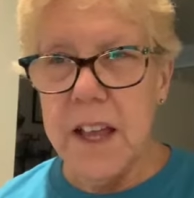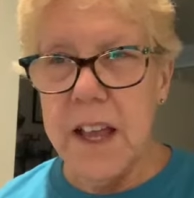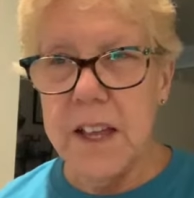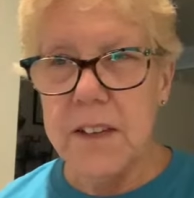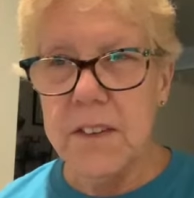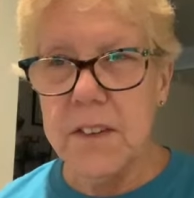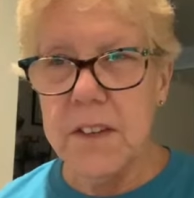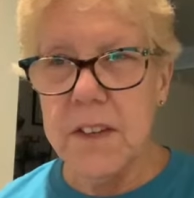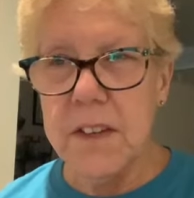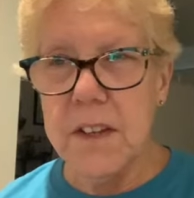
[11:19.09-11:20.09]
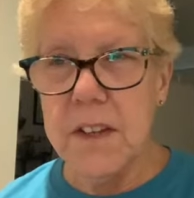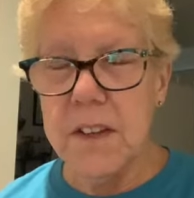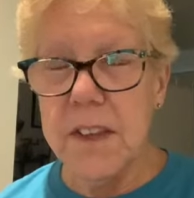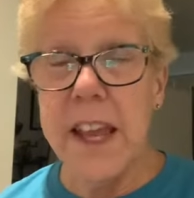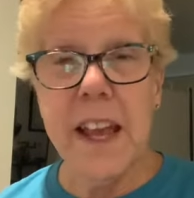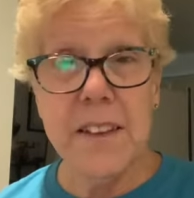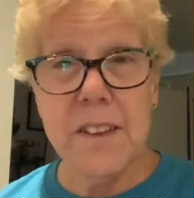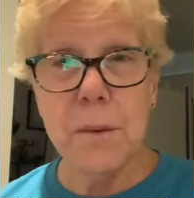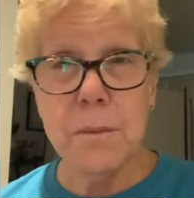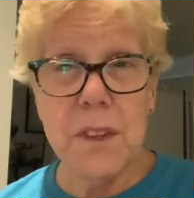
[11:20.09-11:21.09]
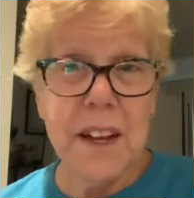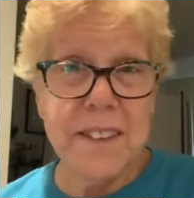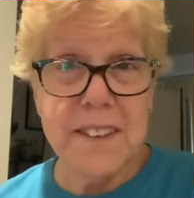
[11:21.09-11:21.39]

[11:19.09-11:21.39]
and they had some nice